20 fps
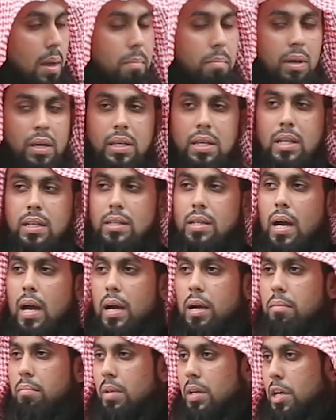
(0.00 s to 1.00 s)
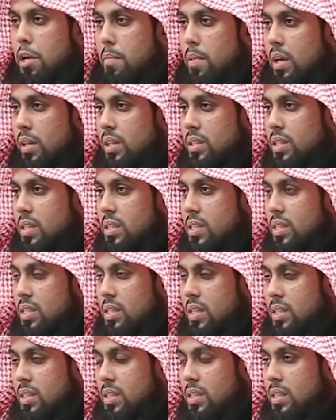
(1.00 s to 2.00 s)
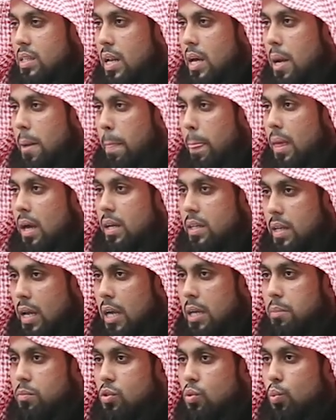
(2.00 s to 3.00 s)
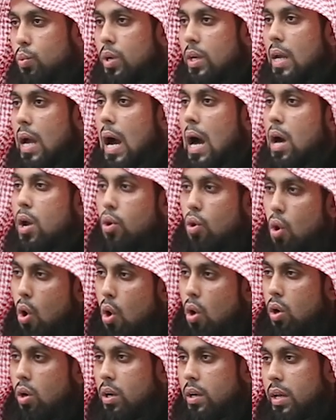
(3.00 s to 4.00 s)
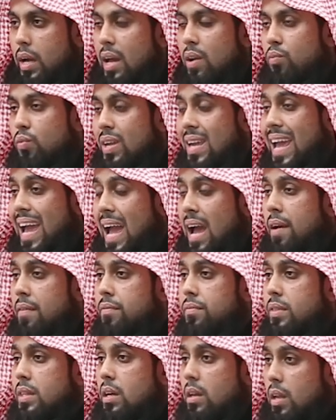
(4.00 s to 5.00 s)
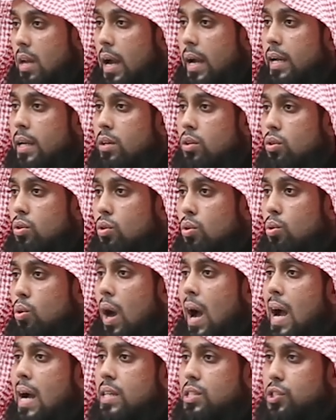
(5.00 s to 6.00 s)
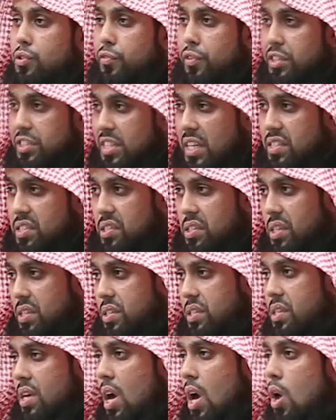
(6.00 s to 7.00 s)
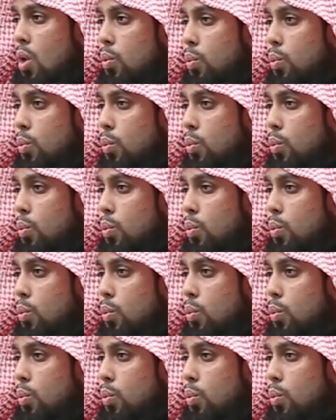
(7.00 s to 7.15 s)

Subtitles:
Many a time, my dear brothers and sisters in Islam, at times we are wronged and we have the right to ask for justice.